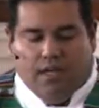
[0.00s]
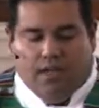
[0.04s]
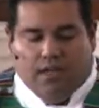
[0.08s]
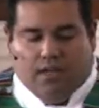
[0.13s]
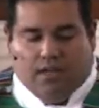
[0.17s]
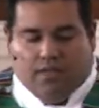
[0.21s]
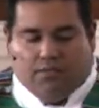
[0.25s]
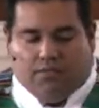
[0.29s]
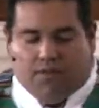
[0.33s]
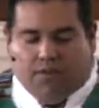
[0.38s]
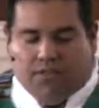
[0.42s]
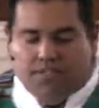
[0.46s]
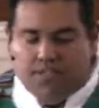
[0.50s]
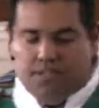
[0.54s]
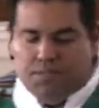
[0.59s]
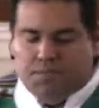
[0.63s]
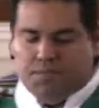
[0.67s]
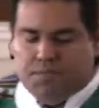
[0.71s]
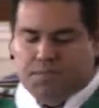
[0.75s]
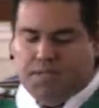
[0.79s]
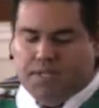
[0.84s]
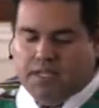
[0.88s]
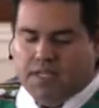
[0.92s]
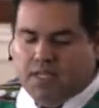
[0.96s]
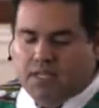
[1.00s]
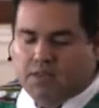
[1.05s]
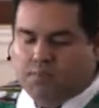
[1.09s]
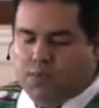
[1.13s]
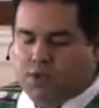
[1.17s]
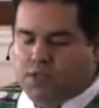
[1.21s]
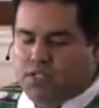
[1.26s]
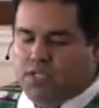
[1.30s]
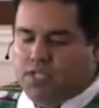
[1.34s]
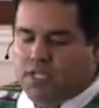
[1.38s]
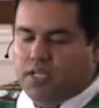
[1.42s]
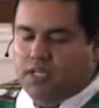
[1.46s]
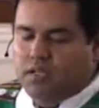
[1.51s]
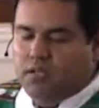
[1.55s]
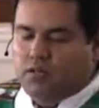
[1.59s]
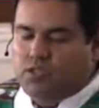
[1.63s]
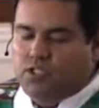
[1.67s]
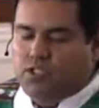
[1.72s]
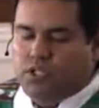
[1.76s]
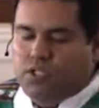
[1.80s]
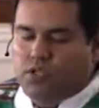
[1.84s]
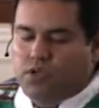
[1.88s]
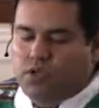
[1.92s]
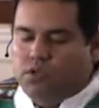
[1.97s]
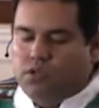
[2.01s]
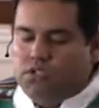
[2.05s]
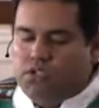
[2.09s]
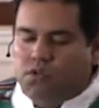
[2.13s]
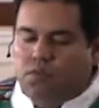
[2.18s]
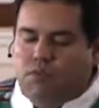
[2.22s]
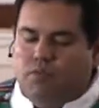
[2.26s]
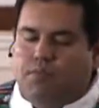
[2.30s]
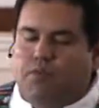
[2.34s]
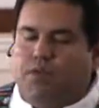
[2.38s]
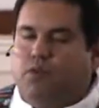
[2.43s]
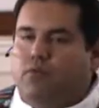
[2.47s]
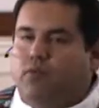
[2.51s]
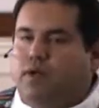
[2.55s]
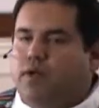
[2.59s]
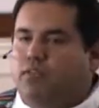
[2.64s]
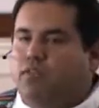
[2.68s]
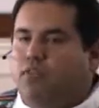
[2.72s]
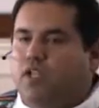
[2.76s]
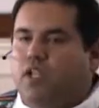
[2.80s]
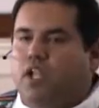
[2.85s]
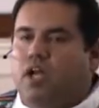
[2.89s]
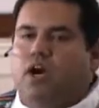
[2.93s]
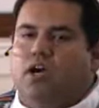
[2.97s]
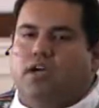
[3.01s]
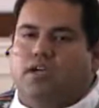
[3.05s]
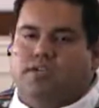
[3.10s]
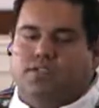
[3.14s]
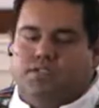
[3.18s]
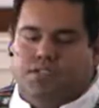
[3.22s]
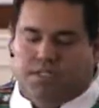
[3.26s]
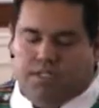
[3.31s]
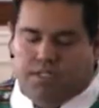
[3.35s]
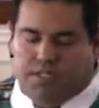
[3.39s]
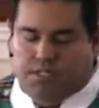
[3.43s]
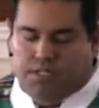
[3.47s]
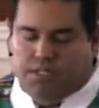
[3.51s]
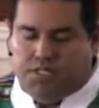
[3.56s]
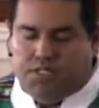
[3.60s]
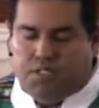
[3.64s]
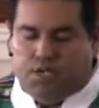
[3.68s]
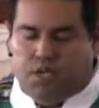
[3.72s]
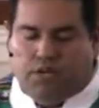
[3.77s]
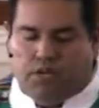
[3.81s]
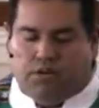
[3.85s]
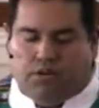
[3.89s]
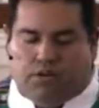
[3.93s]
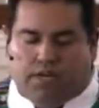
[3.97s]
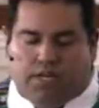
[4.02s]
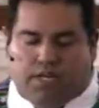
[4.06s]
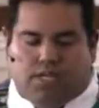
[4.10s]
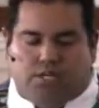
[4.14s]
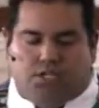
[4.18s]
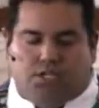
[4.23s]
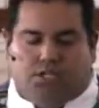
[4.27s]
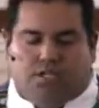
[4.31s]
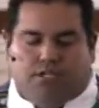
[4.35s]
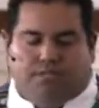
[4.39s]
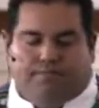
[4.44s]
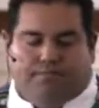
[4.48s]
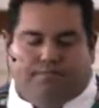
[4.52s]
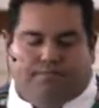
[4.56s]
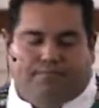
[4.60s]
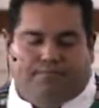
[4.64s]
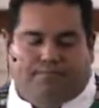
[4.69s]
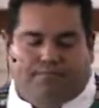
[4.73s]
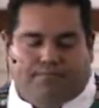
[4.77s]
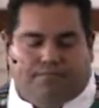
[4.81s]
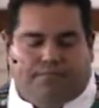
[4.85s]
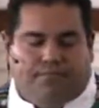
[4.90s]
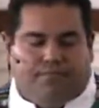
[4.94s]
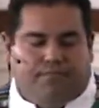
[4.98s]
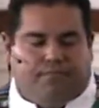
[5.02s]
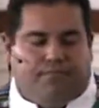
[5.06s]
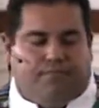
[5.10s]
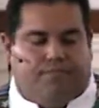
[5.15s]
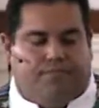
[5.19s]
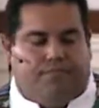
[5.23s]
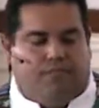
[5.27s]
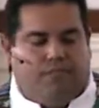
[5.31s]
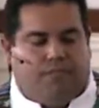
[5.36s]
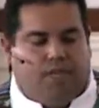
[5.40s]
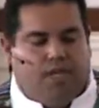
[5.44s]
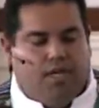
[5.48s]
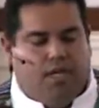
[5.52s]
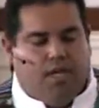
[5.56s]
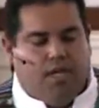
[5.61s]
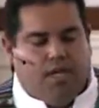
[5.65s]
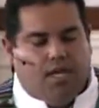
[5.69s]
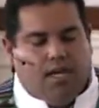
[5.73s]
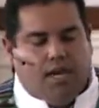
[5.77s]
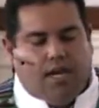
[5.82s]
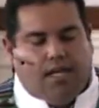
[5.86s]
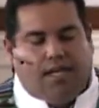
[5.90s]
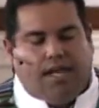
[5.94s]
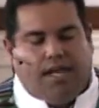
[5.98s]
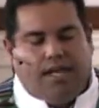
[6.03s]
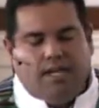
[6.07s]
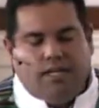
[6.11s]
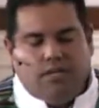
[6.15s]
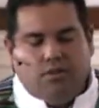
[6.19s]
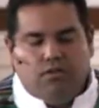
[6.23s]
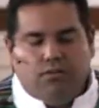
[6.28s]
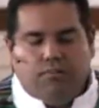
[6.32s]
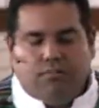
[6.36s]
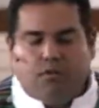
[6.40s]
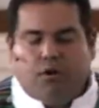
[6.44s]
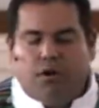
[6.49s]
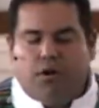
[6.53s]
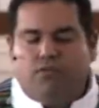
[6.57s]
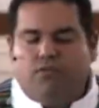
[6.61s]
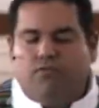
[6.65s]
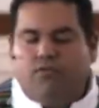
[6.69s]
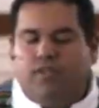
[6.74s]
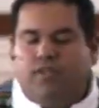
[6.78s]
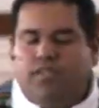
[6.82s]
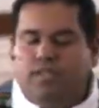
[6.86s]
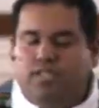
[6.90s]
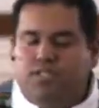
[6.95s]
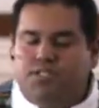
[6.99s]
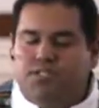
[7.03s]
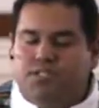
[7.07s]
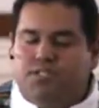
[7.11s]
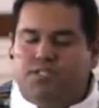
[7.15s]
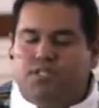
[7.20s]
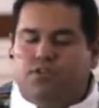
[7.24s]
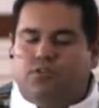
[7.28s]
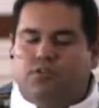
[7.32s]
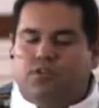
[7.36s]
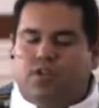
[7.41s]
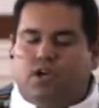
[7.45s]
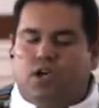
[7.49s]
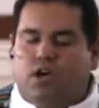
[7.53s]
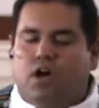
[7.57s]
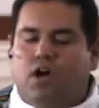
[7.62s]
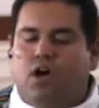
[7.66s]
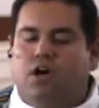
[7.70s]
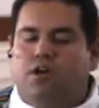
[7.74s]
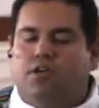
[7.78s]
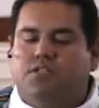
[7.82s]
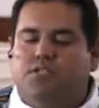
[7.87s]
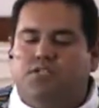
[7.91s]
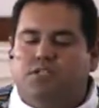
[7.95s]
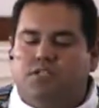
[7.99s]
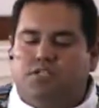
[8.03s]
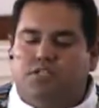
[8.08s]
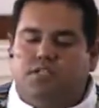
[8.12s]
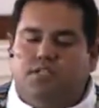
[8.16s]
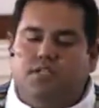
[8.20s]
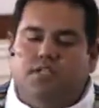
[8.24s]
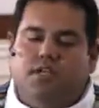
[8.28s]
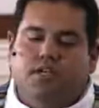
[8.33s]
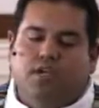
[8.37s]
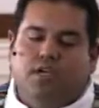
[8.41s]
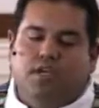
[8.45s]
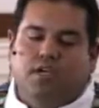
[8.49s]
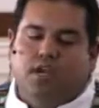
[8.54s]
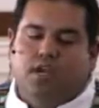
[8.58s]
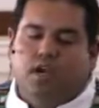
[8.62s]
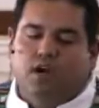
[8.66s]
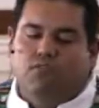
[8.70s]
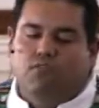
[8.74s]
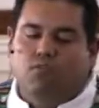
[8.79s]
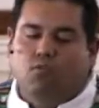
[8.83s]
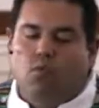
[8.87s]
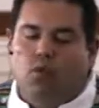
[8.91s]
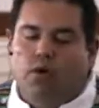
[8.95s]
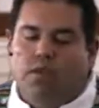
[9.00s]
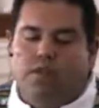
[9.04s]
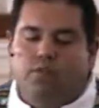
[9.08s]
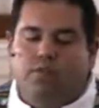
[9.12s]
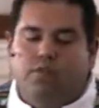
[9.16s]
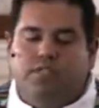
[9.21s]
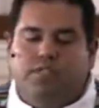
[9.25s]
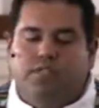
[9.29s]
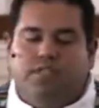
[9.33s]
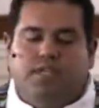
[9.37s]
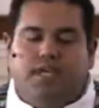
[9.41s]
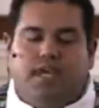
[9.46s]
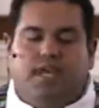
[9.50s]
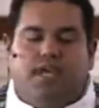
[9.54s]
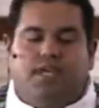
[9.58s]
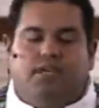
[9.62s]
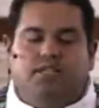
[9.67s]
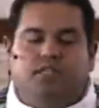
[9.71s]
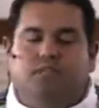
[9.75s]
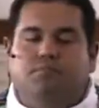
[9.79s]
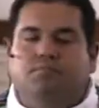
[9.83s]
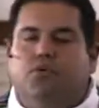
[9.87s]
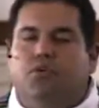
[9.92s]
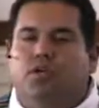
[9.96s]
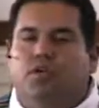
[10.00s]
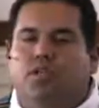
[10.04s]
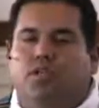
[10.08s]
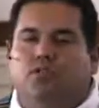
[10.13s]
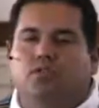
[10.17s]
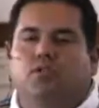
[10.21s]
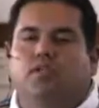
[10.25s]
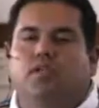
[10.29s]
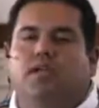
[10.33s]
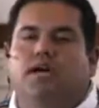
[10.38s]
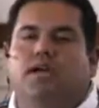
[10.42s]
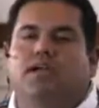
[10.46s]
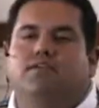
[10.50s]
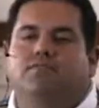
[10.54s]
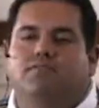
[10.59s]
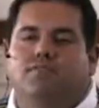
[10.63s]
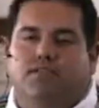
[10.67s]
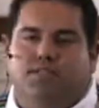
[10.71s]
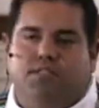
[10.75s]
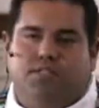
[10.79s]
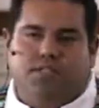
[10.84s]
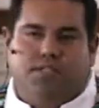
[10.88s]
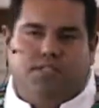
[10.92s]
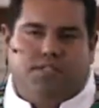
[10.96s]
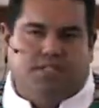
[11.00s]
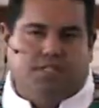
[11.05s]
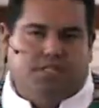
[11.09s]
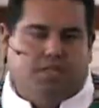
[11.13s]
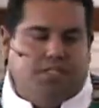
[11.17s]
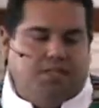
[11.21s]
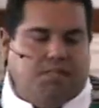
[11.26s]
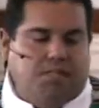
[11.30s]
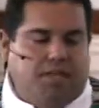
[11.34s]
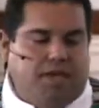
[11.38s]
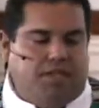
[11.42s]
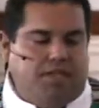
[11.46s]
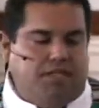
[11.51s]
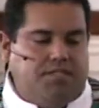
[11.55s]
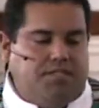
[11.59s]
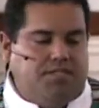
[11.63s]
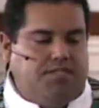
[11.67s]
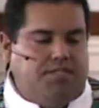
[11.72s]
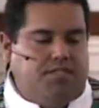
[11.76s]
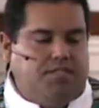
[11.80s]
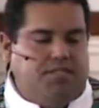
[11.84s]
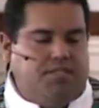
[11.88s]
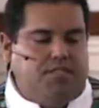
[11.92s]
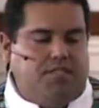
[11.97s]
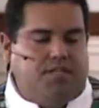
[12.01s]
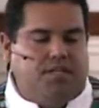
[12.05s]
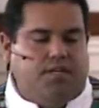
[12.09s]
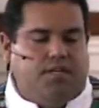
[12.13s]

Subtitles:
Friends, I'm speaking in particular to those who have been around the longest in this congregation. I'd like you to prayerfully consider the cost of what it would take to bring new life into this space.